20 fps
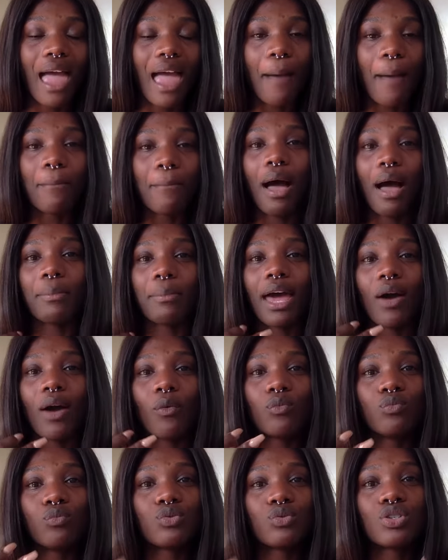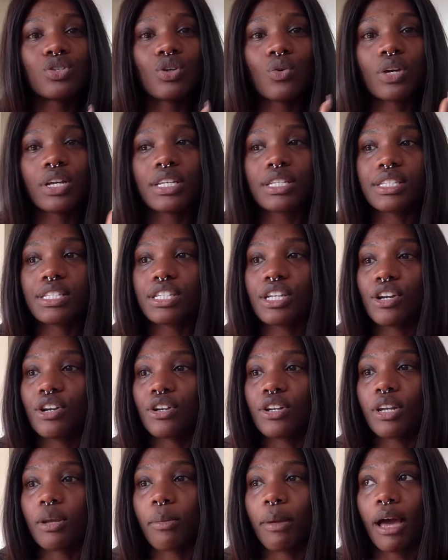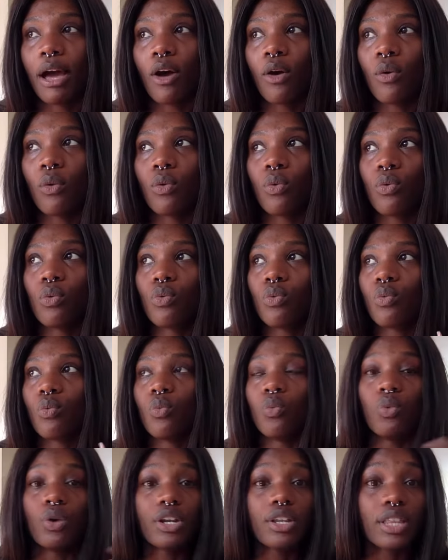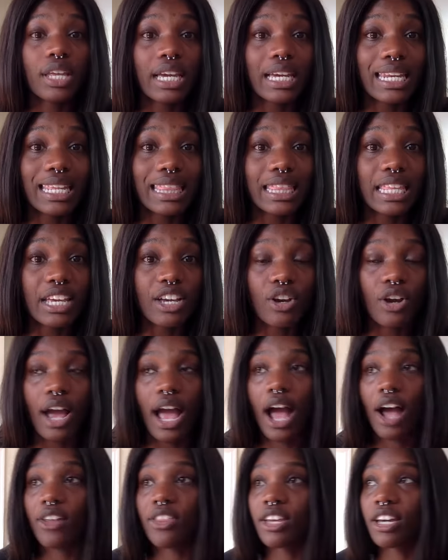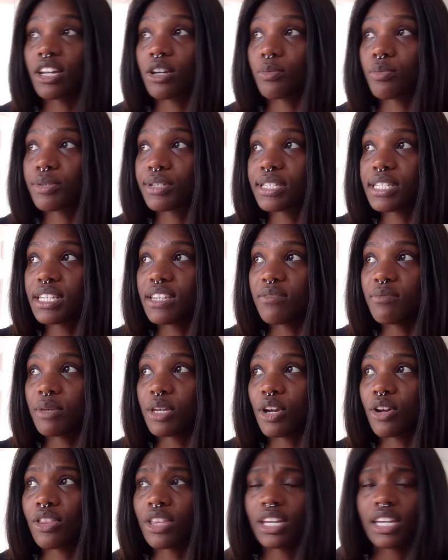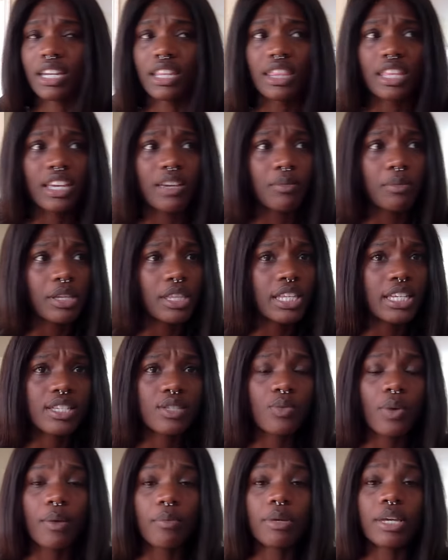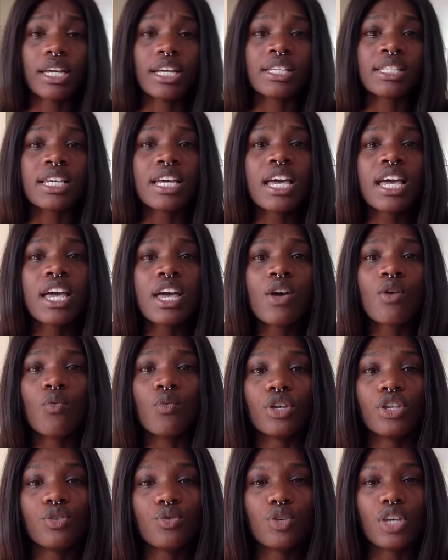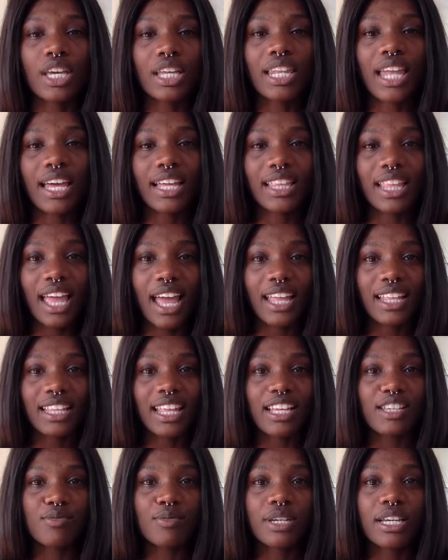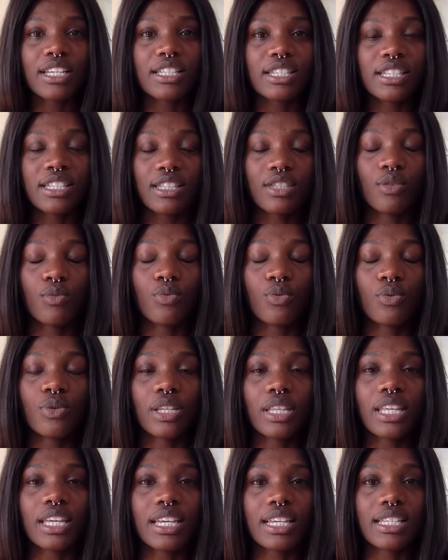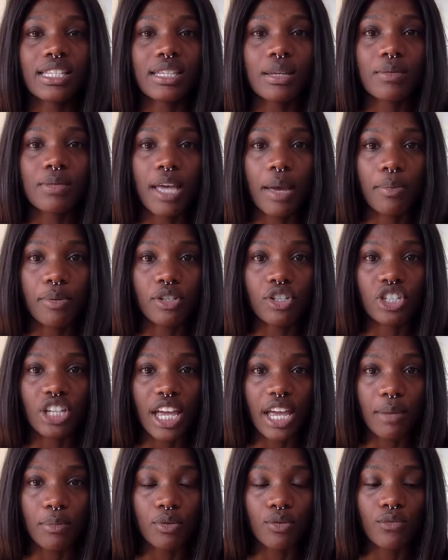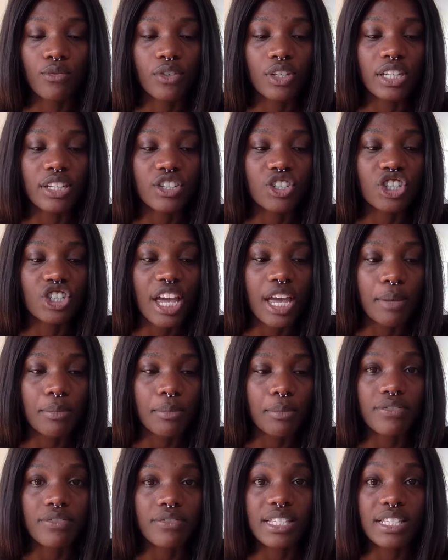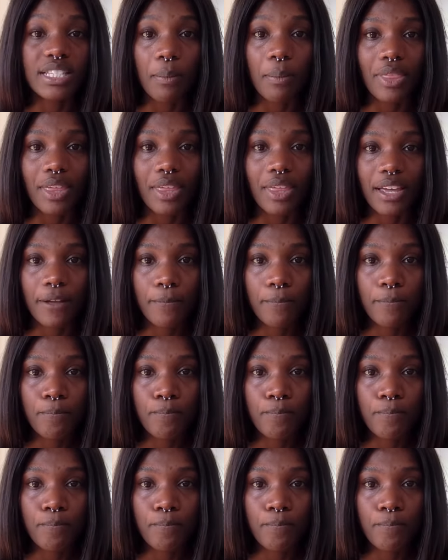I'm not so concerned about what are they going to think or how are they going to perceive me? Are they going to think of me this way? Because when you get like that, that's because the rooted thing is some type of shame. You feel ashamed of something.